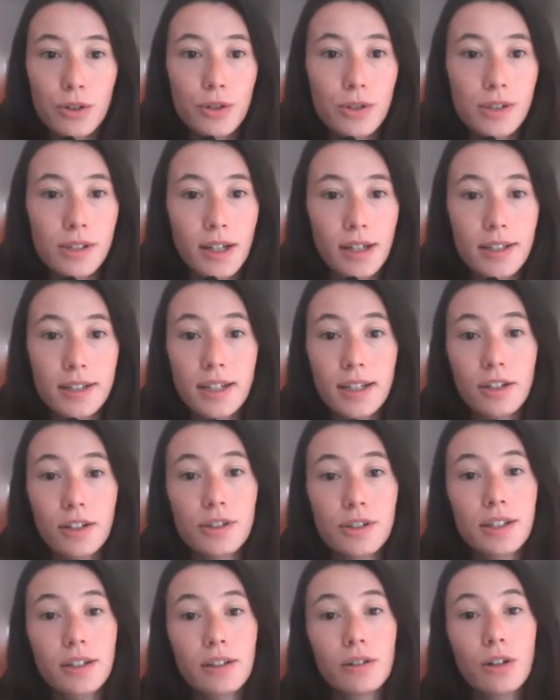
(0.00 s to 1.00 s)
that contain your
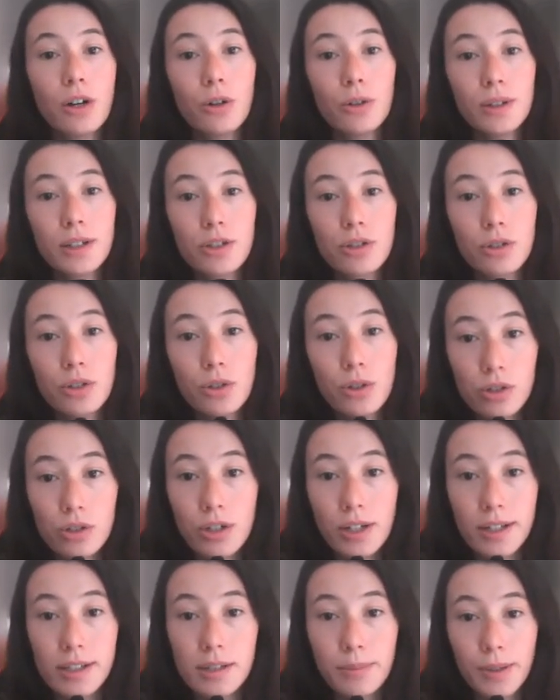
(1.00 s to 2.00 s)
acetylcholine
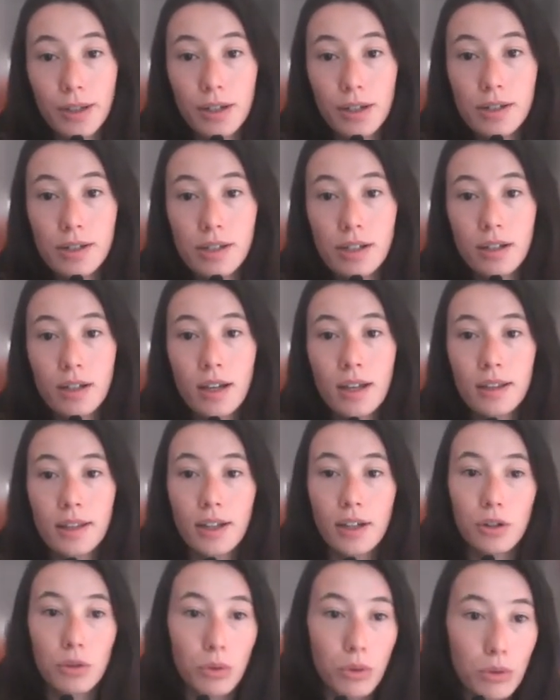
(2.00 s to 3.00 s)
neurotransmitters, they
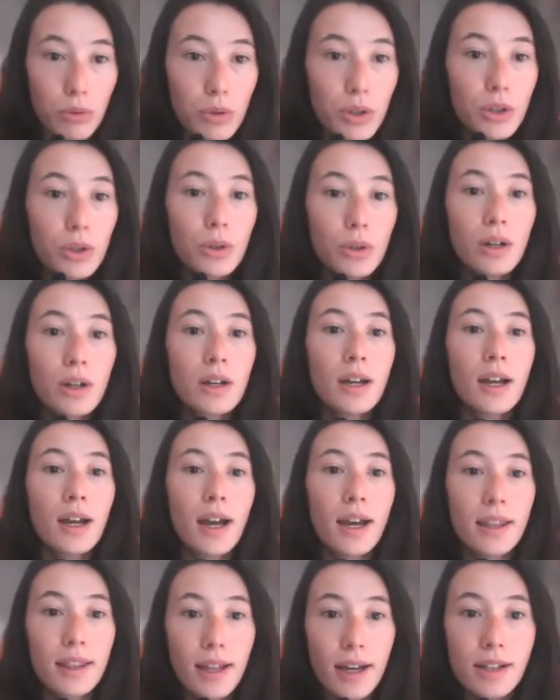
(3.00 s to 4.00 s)
go through,
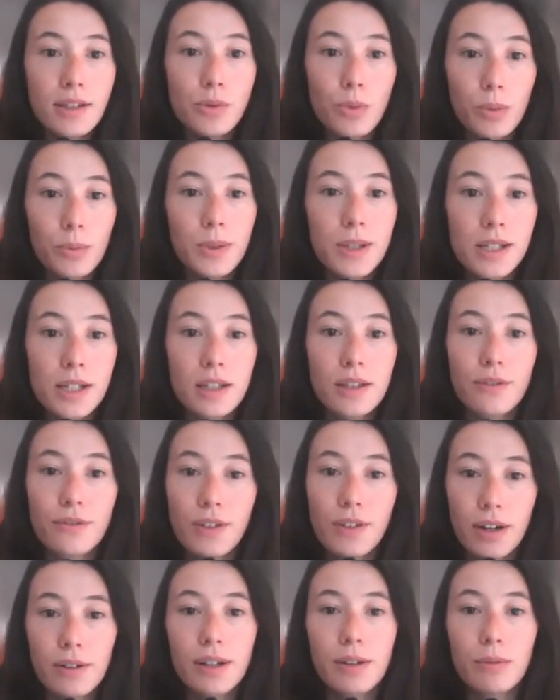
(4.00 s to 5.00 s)
and that's when we see the
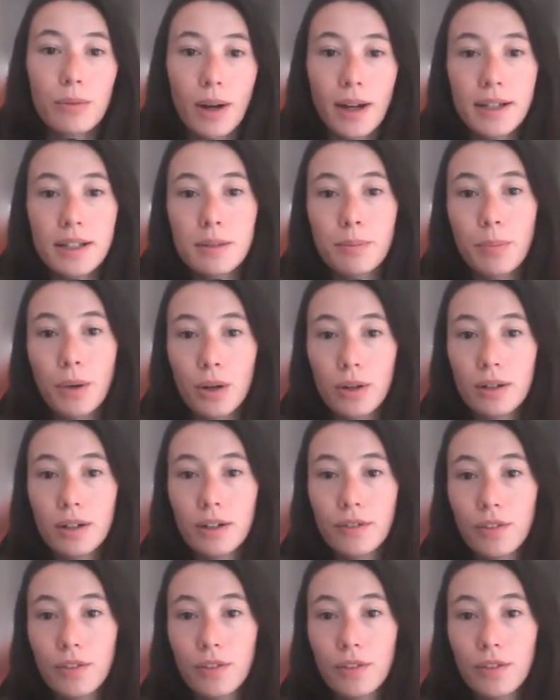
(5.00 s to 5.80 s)
very right part of the